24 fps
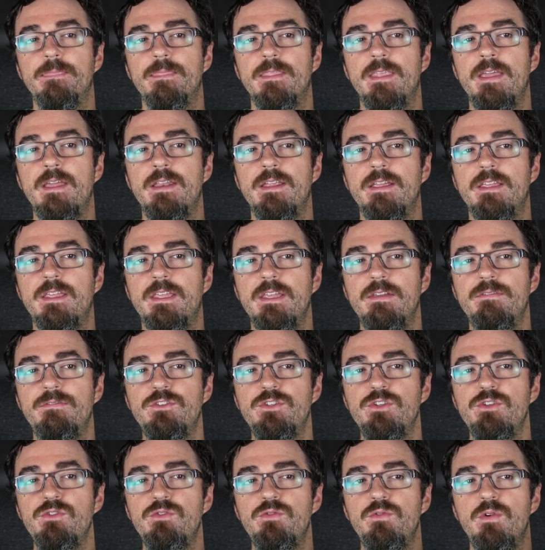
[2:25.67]
and it gives
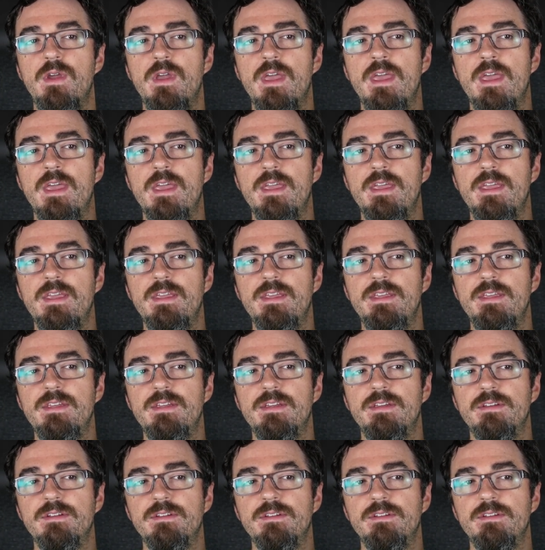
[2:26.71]
you a